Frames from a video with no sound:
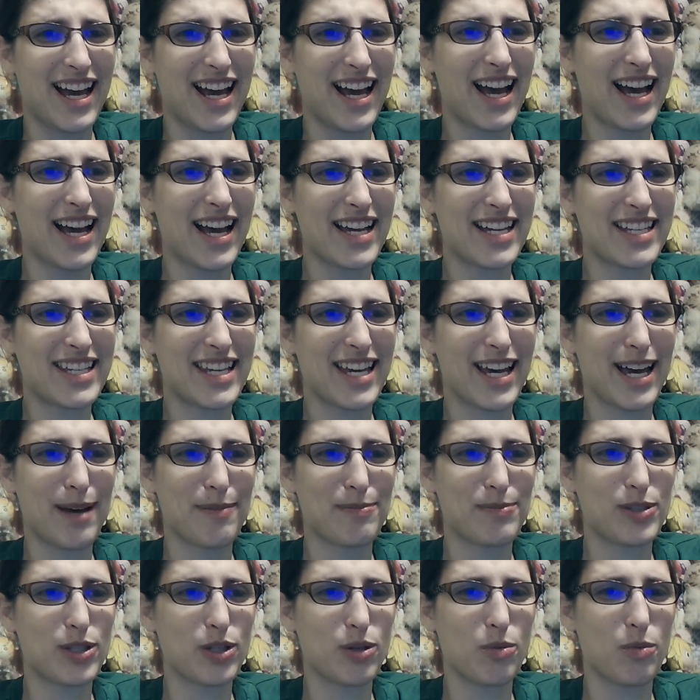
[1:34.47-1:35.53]
I
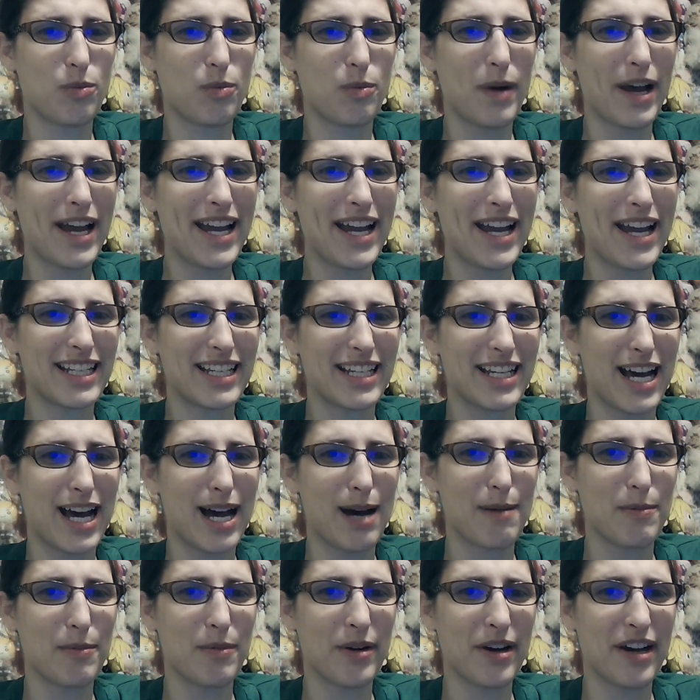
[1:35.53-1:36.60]
kept you waiting,
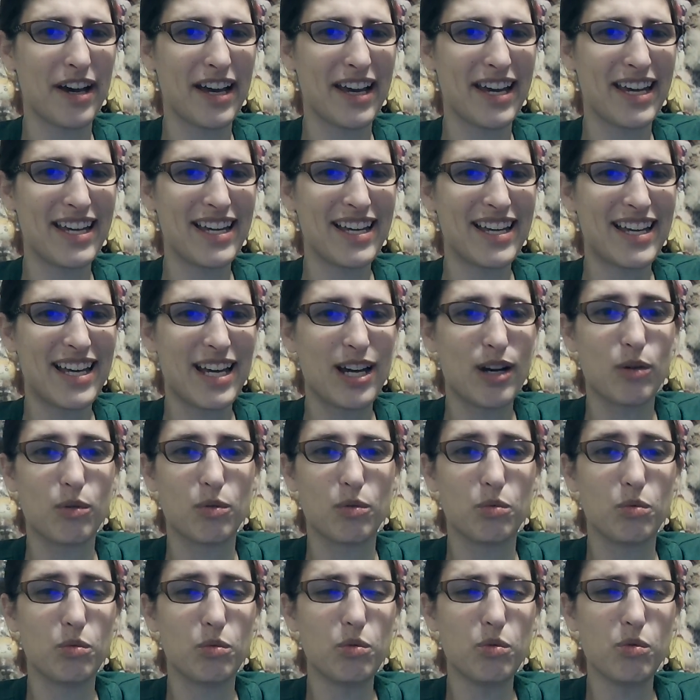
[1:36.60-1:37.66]
Hamawe.
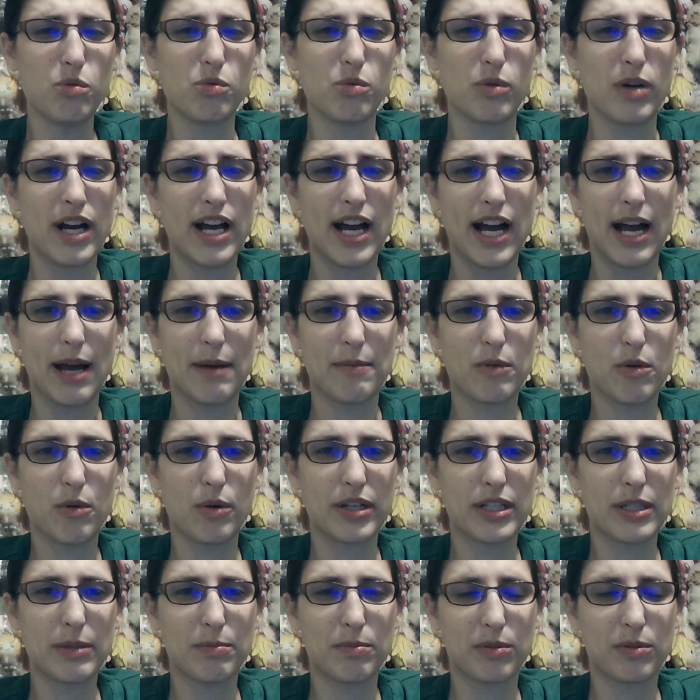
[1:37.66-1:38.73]
Ooh, I'm
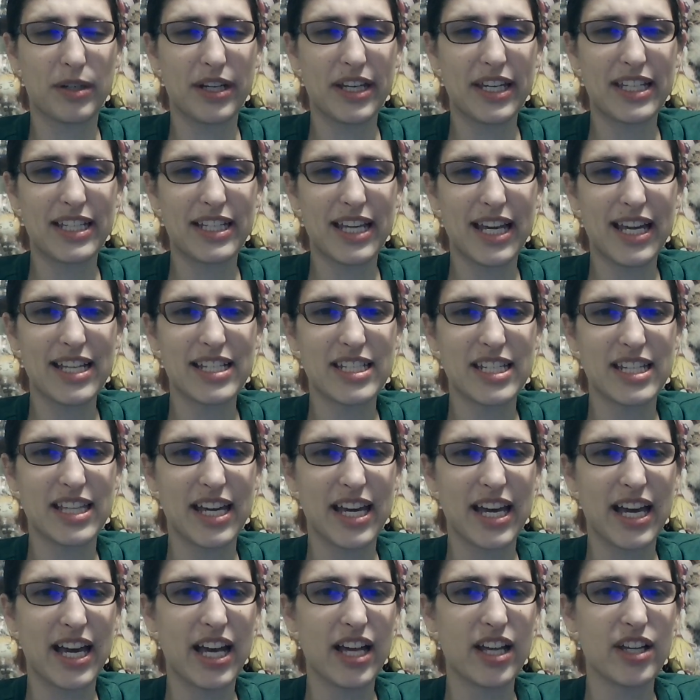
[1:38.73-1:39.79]
going to bring an end to the
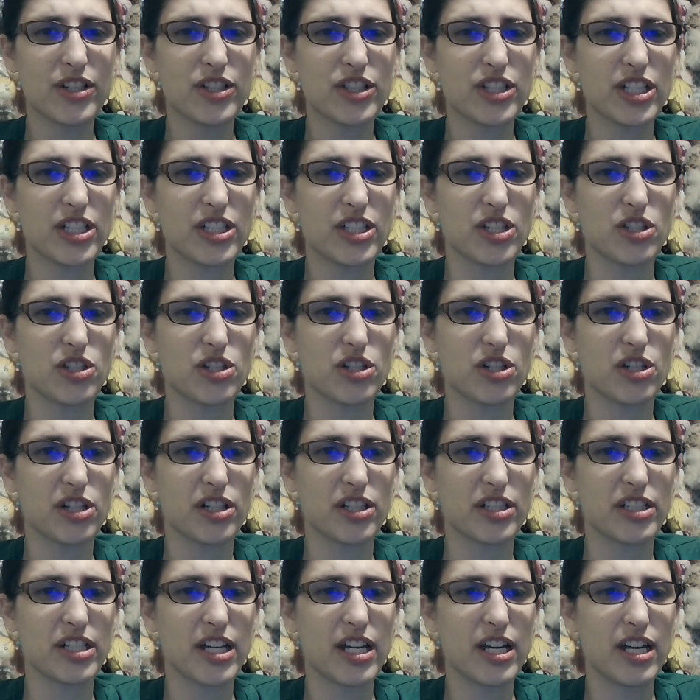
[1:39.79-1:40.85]
hell she's endured.